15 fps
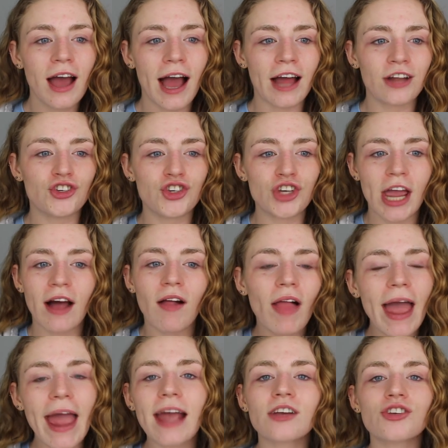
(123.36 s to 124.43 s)
a gel
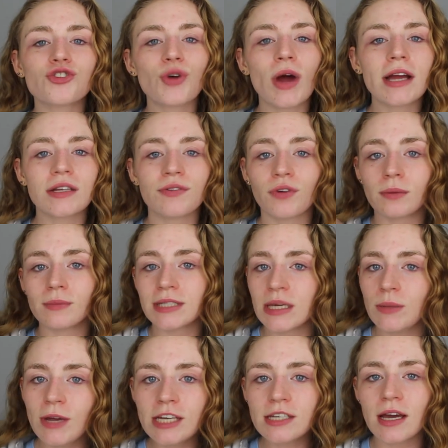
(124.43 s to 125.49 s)
extract from
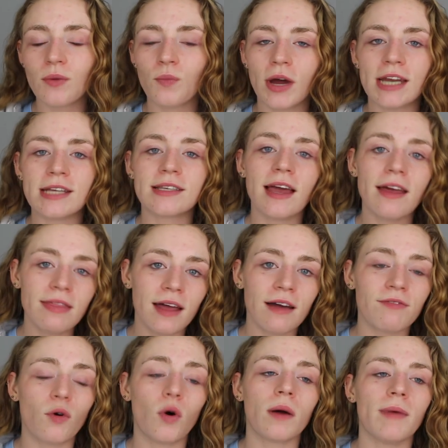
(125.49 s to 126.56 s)
seaweed, and when it's in
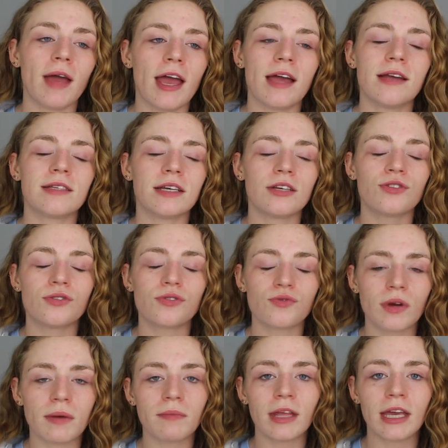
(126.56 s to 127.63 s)
that form it is
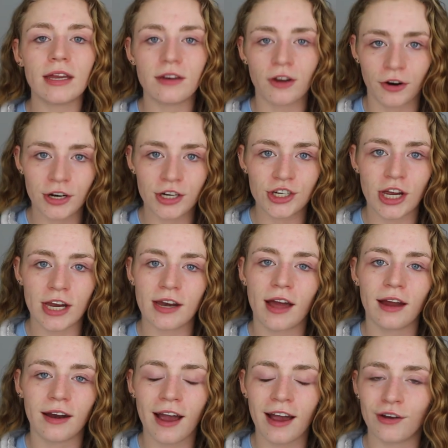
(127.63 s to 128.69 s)
extremely nourishing
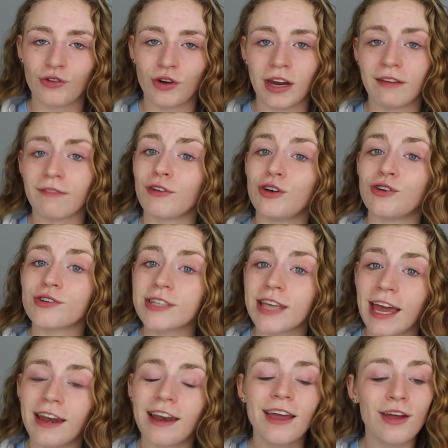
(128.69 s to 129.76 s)
and hydrating for your
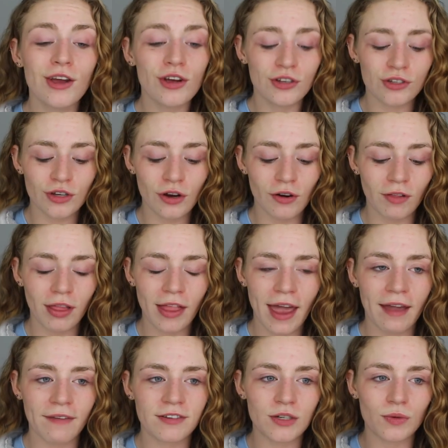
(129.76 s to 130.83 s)
skin. So you're
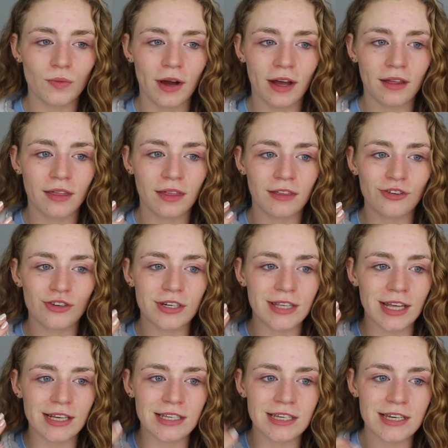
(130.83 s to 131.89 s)
left with just
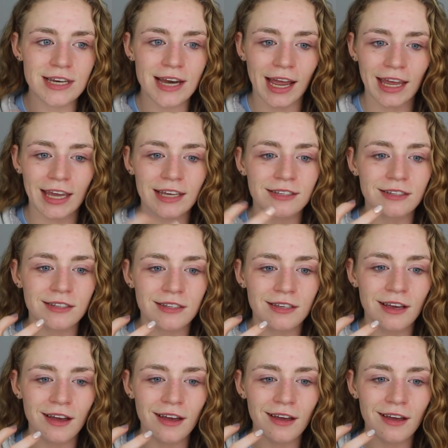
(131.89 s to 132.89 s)
this nice,